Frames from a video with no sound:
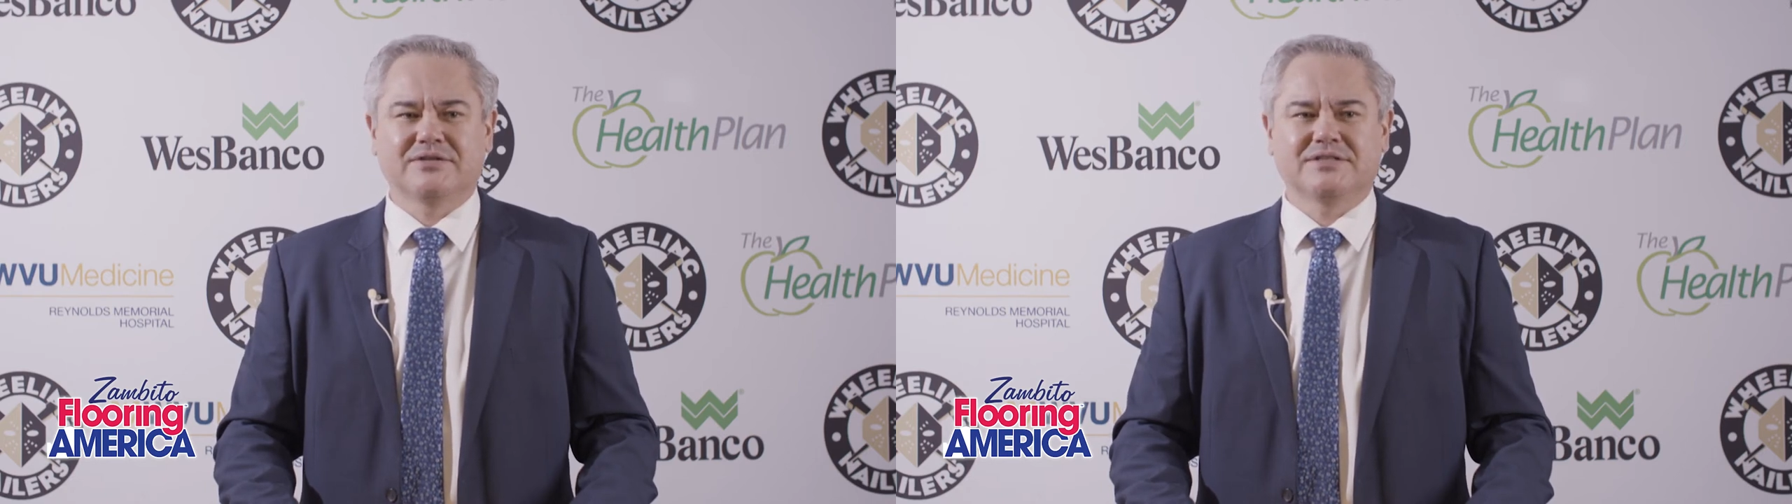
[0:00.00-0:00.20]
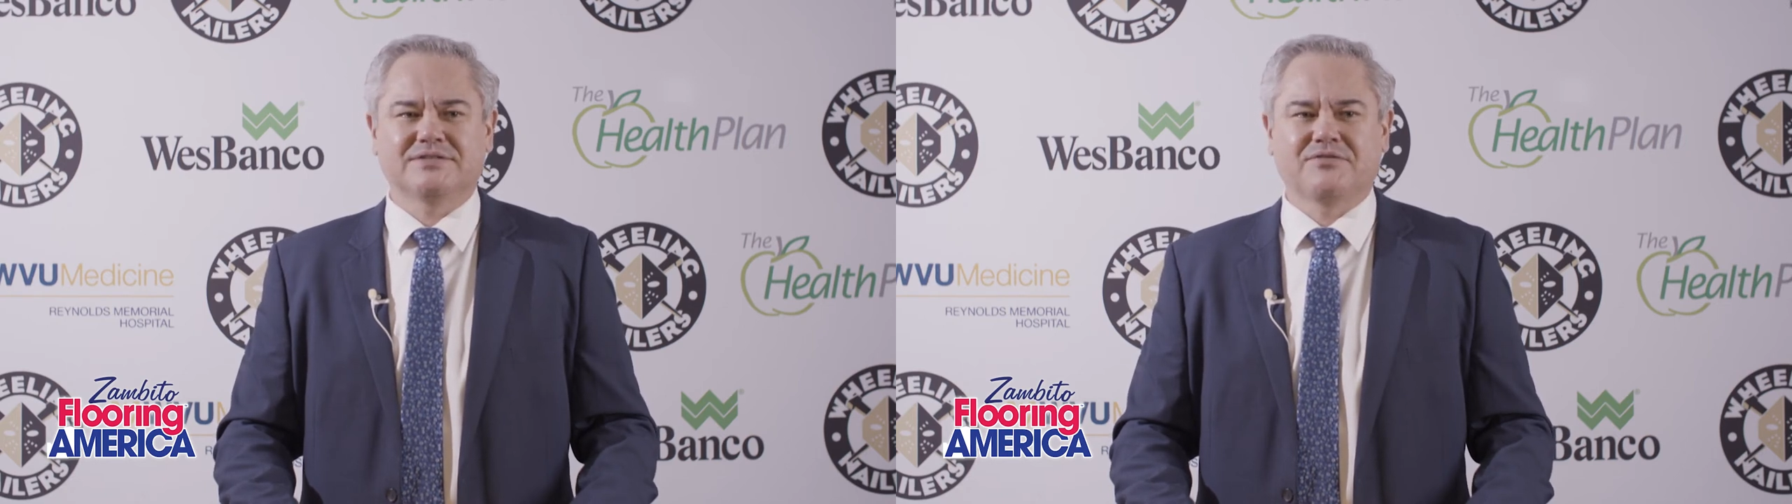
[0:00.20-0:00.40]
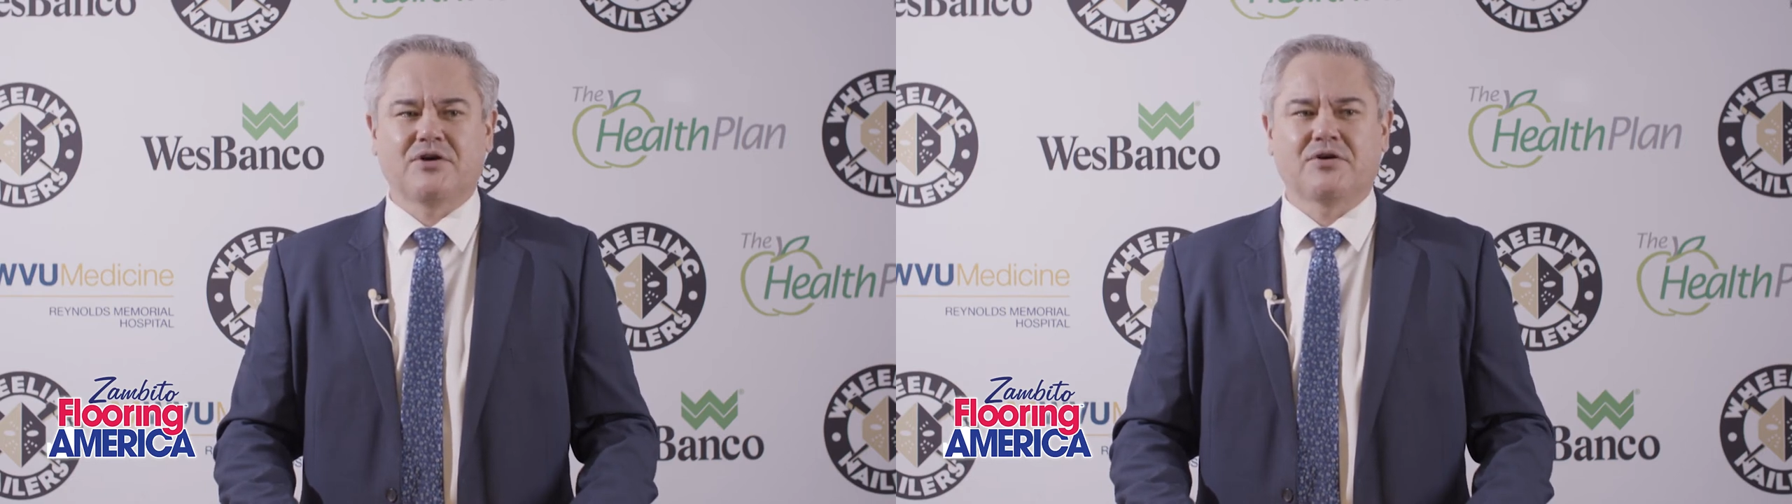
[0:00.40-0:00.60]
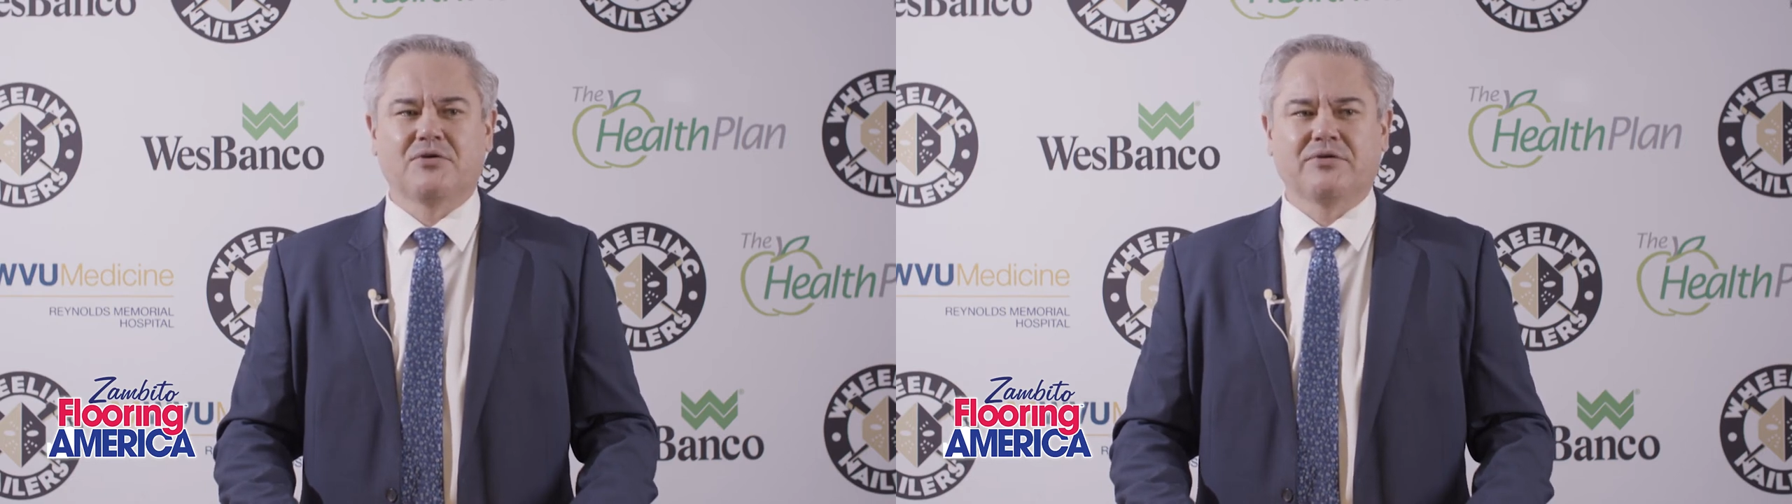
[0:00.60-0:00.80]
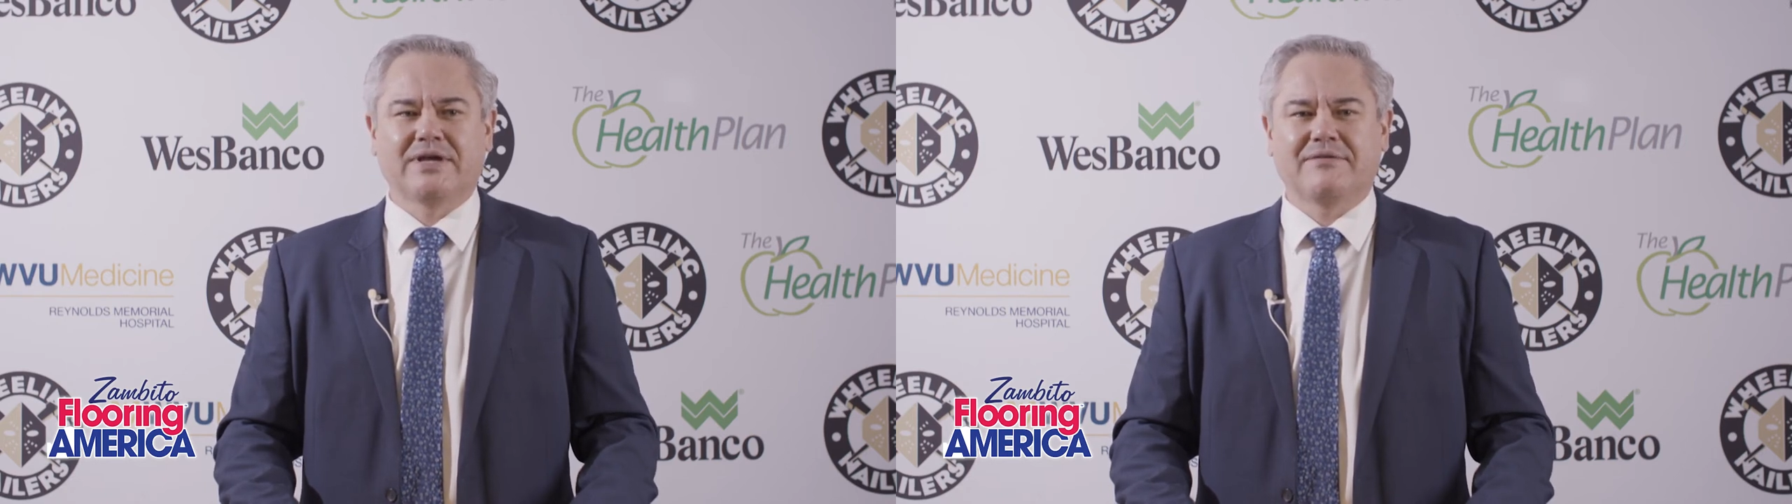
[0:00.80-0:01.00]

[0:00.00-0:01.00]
just, for our goalie,